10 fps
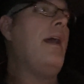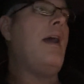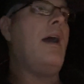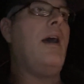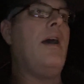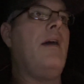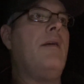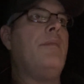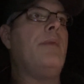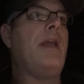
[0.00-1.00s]

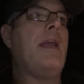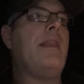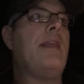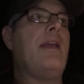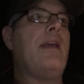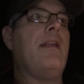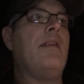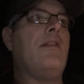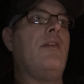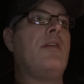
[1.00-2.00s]
Um, and
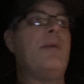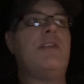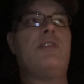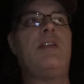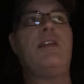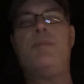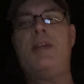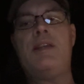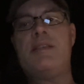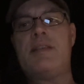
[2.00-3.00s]
then look at my
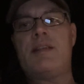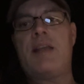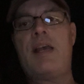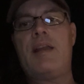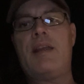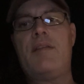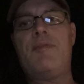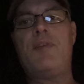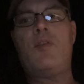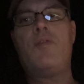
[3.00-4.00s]
GTBs and kind of get a
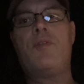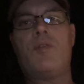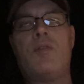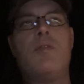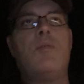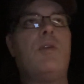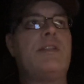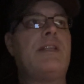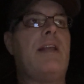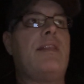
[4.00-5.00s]
feel for
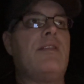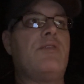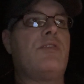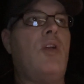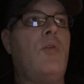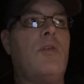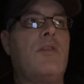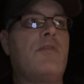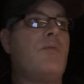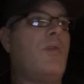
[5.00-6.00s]
what's out there, slow
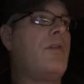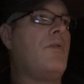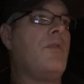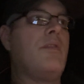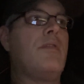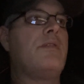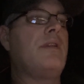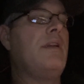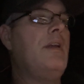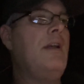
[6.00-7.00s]
orders, work orders,
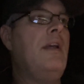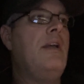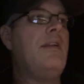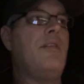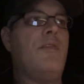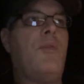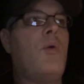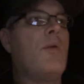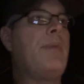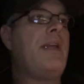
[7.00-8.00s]
you know,
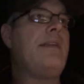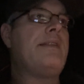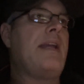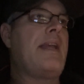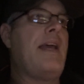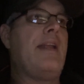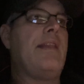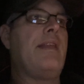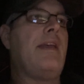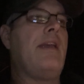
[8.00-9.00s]
form Bs, that kind of
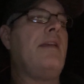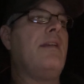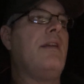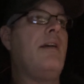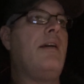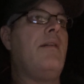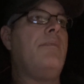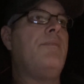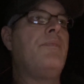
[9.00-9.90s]
thing. Um,